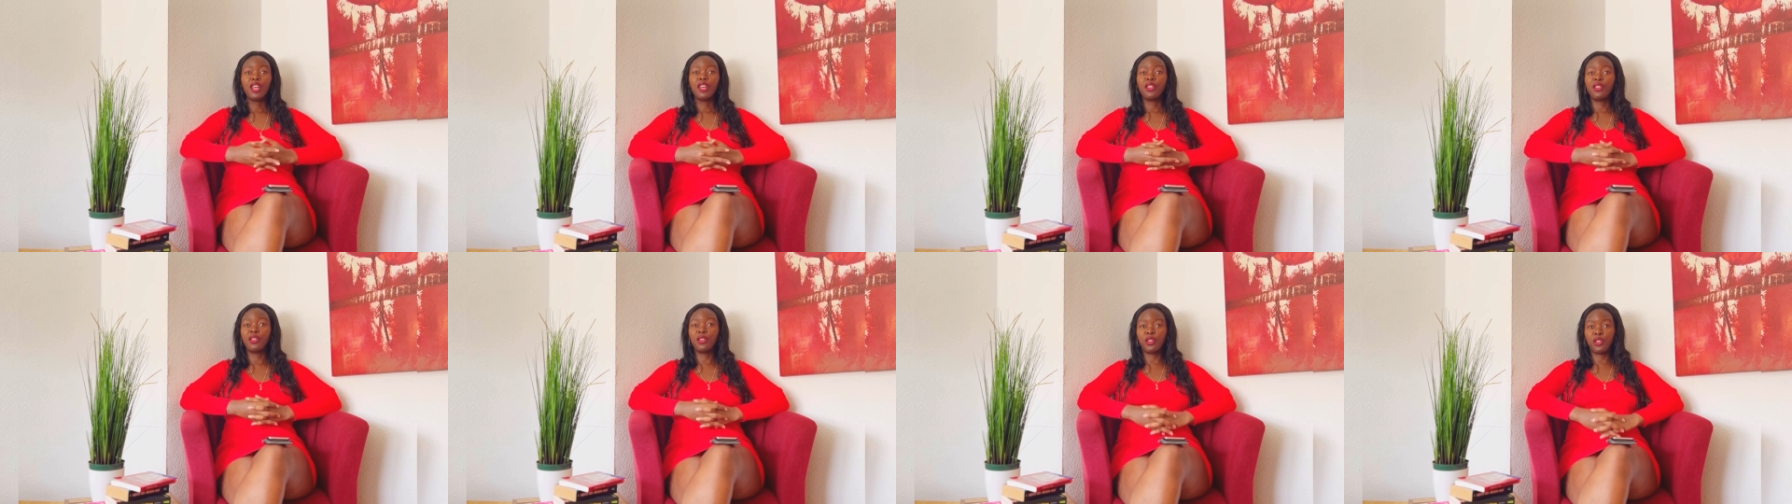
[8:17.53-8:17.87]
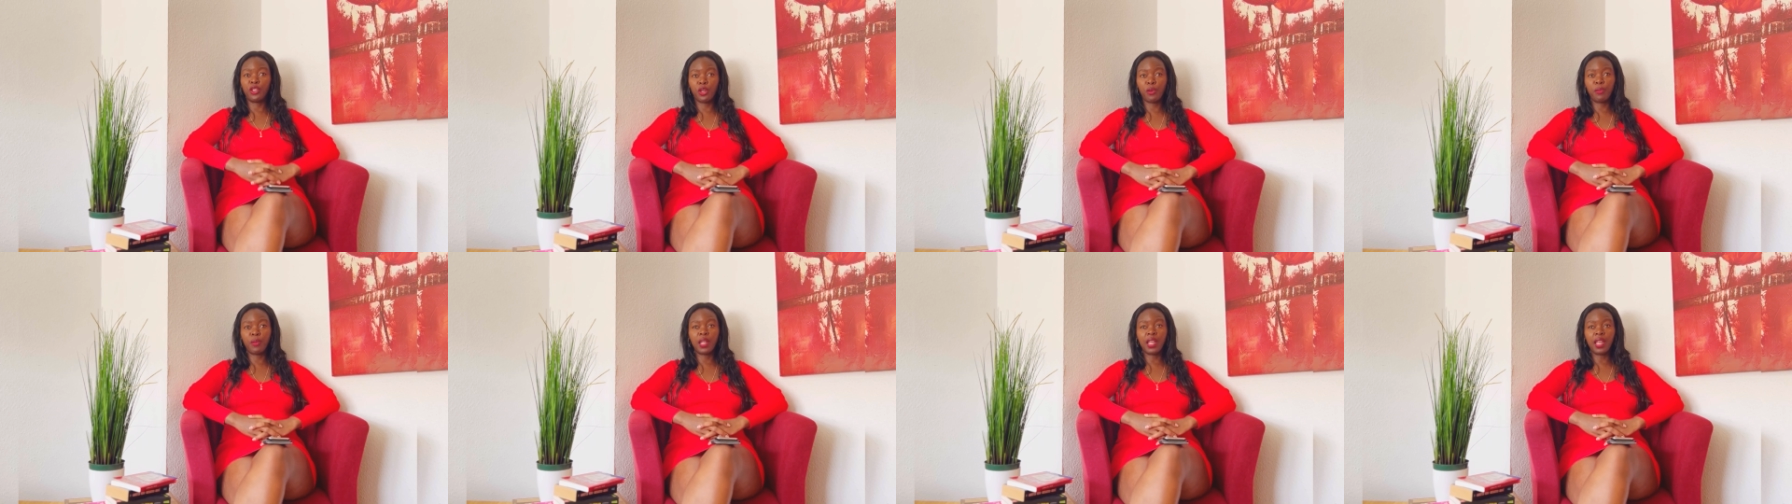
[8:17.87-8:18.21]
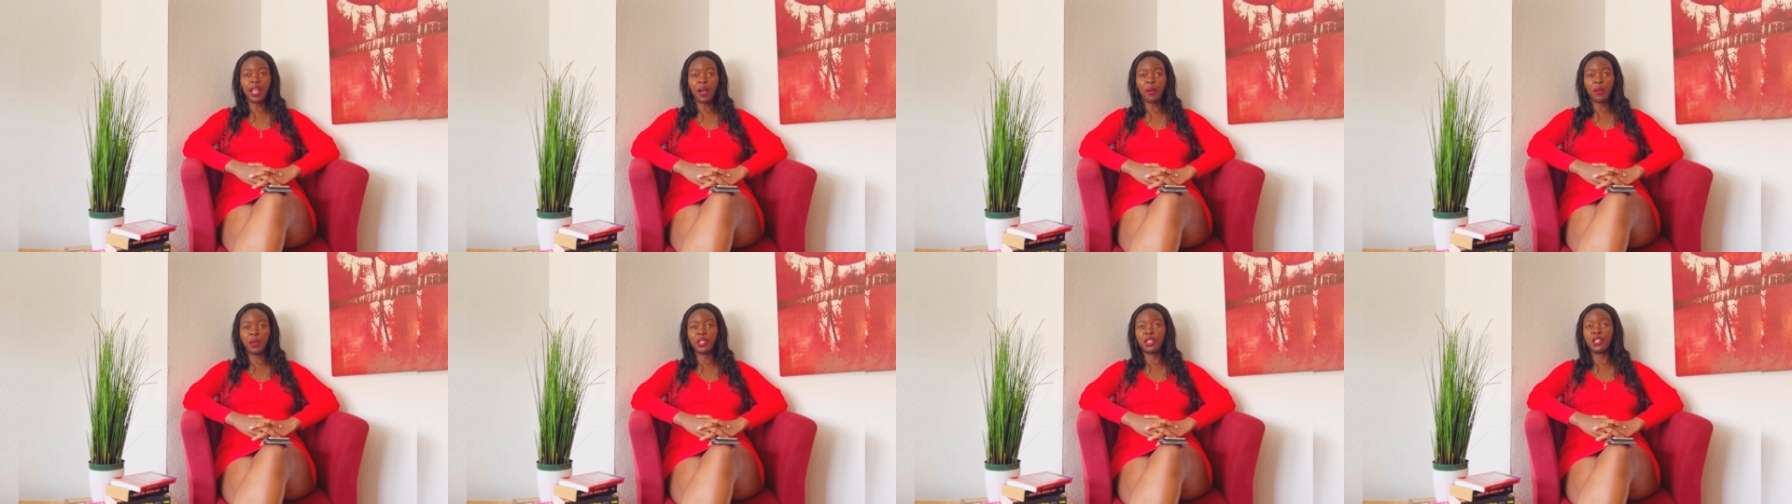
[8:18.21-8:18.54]
The German
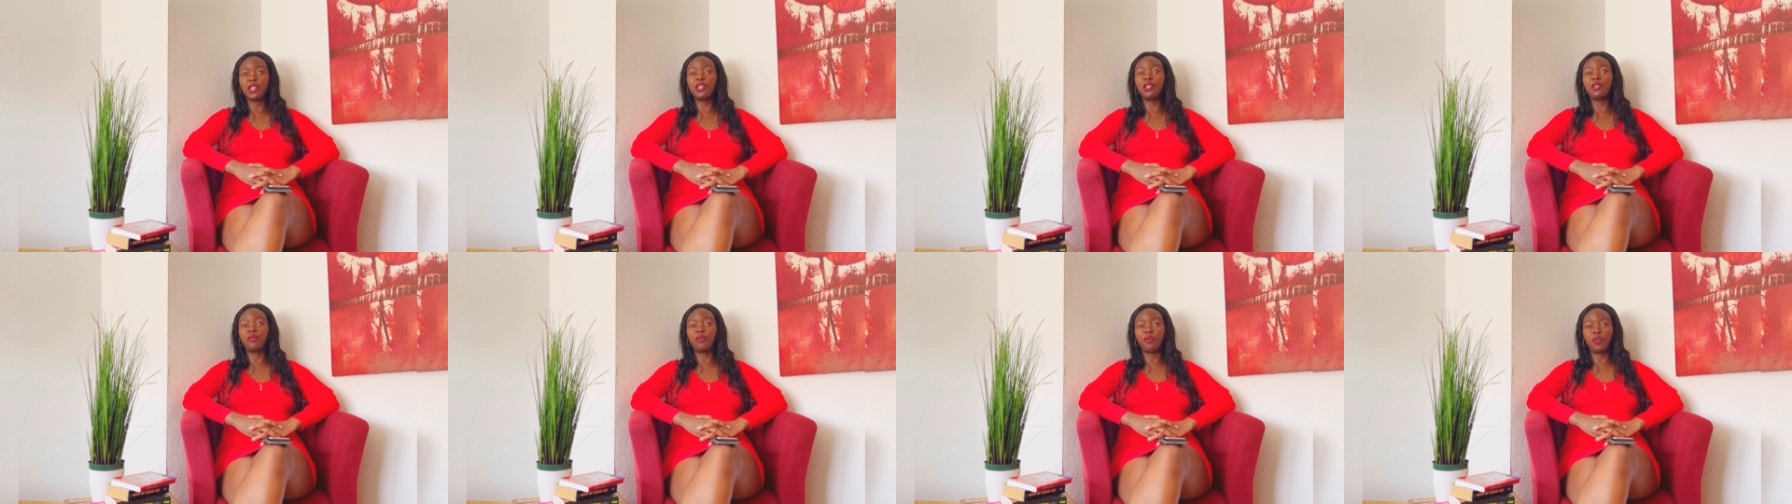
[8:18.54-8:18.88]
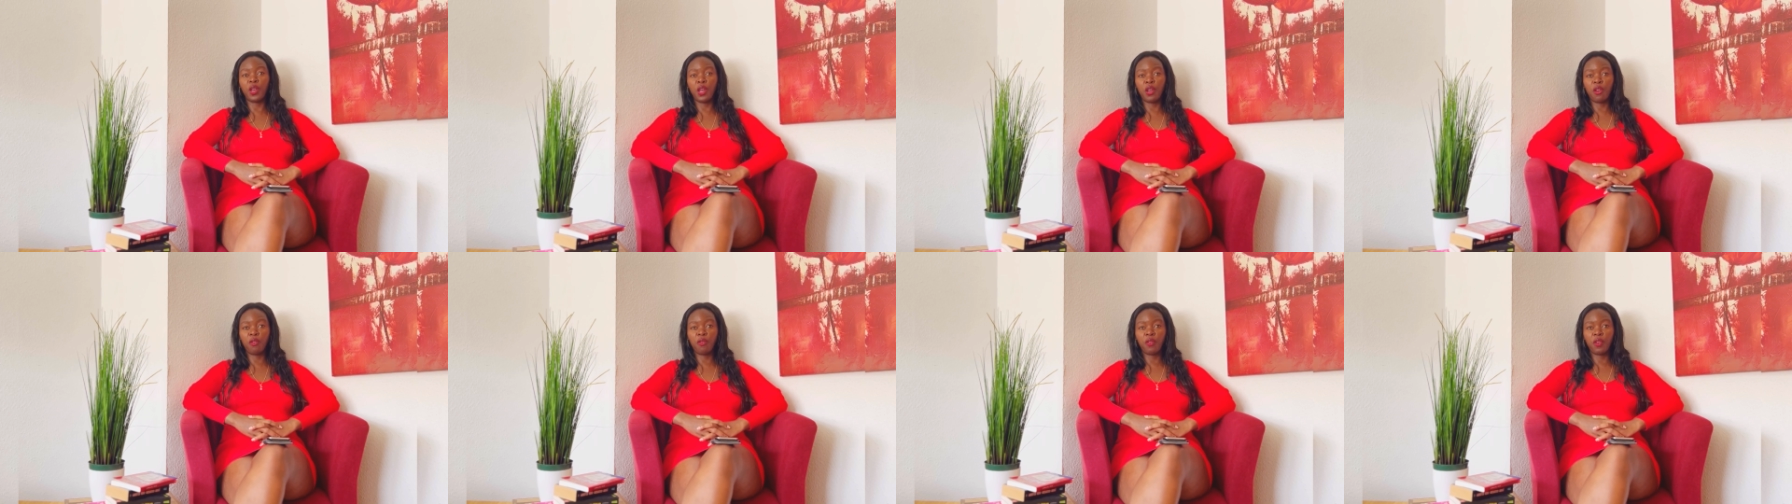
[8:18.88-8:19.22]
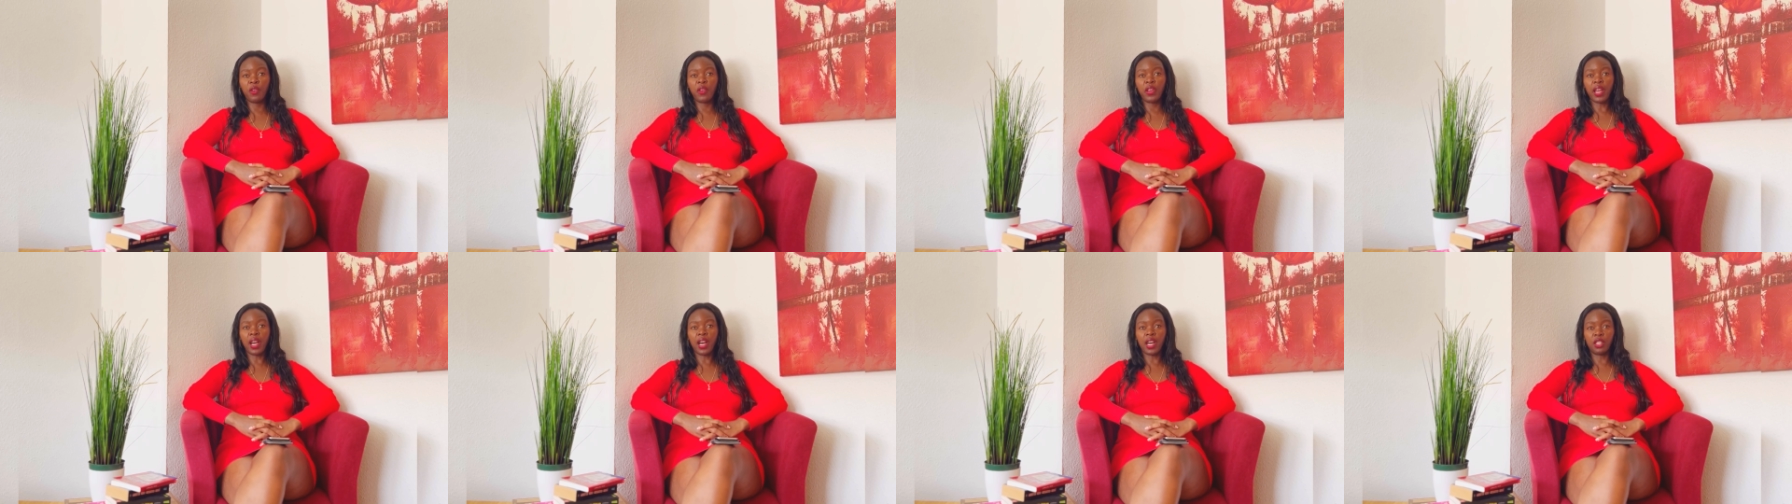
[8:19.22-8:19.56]
language is very,
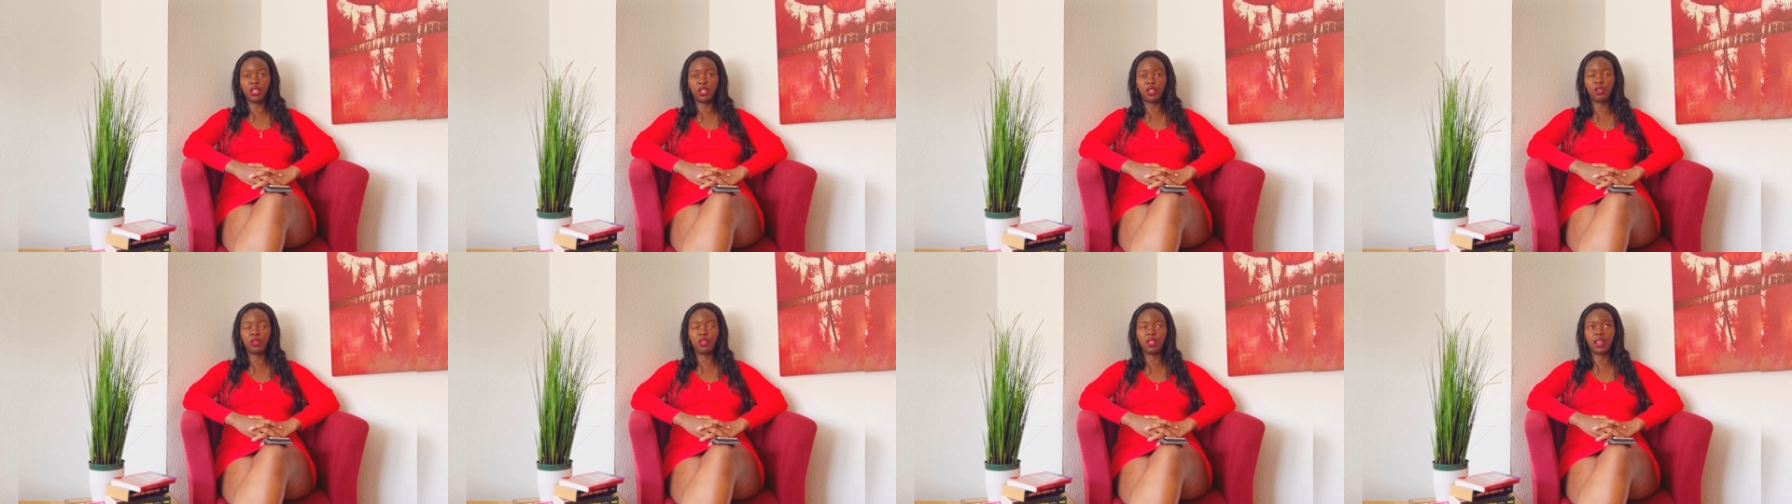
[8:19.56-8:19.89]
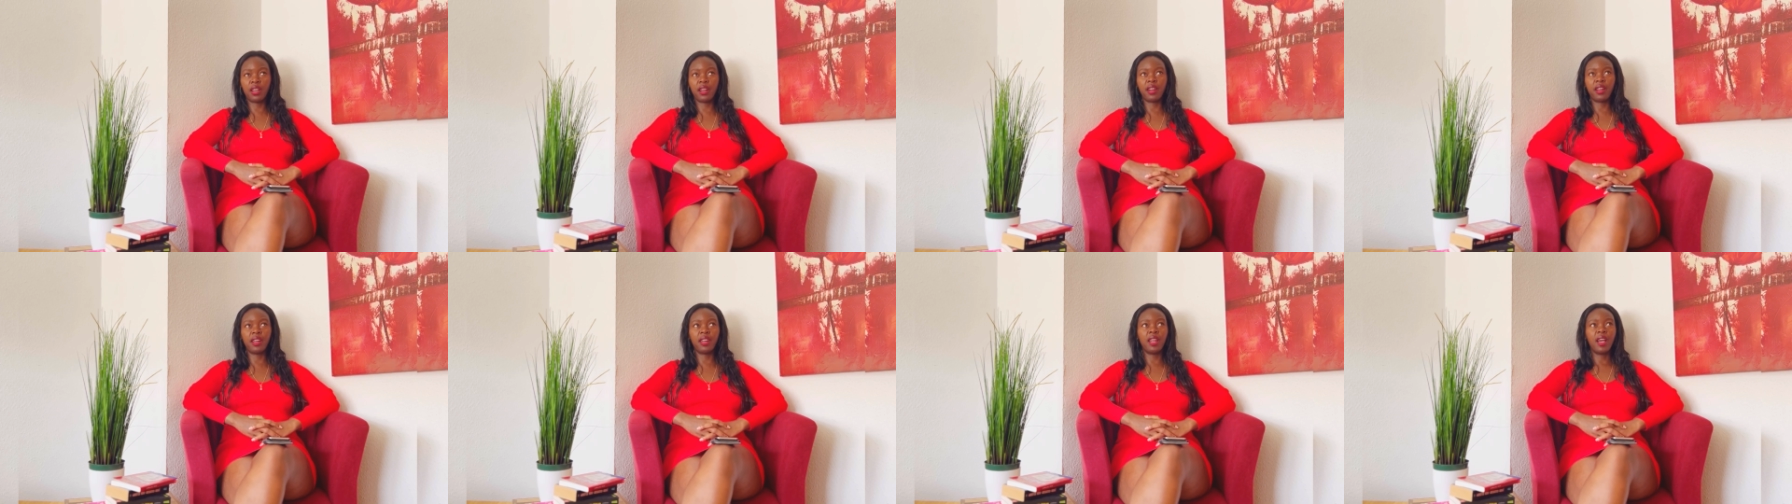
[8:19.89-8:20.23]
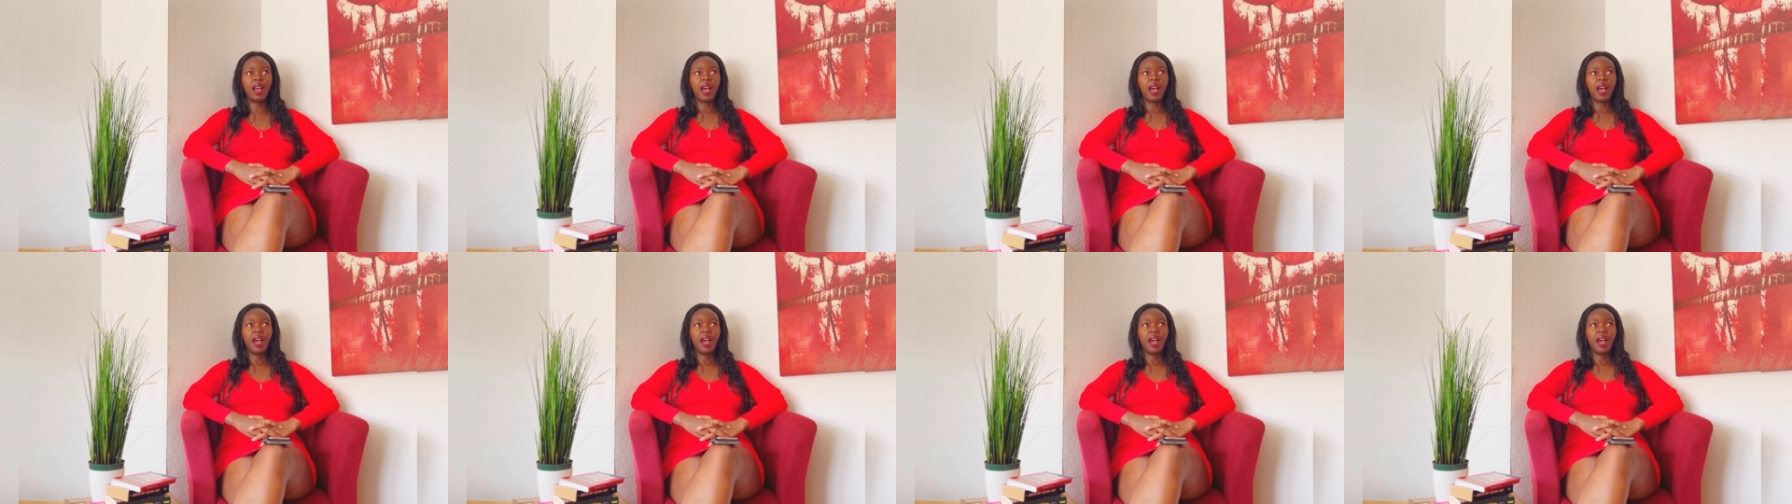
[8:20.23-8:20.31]
very hard to learn.